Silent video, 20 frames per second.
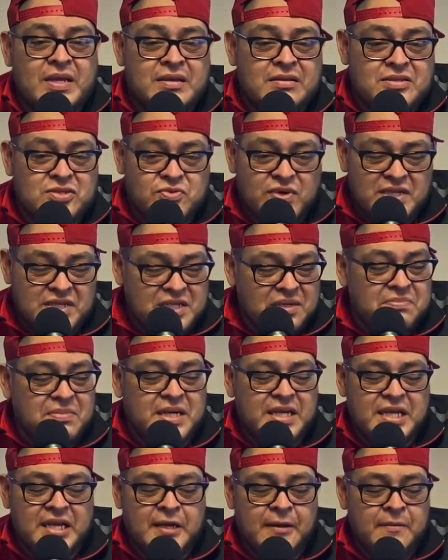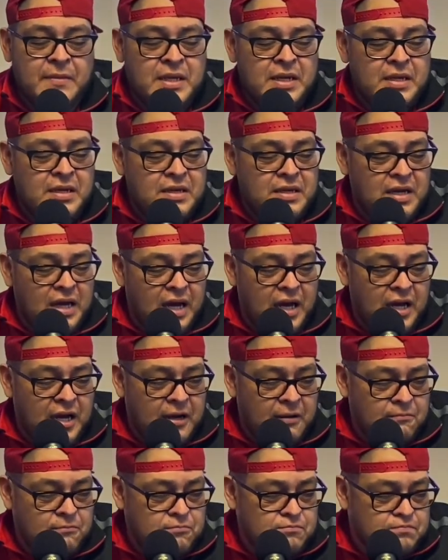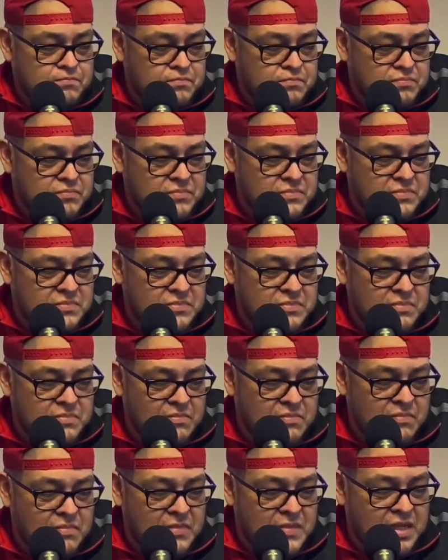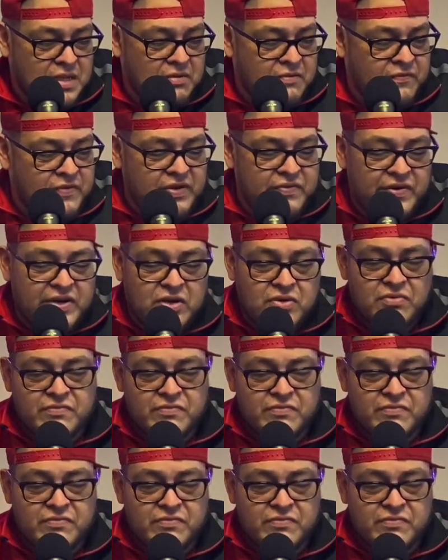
Let's raise some money. Very, very cool.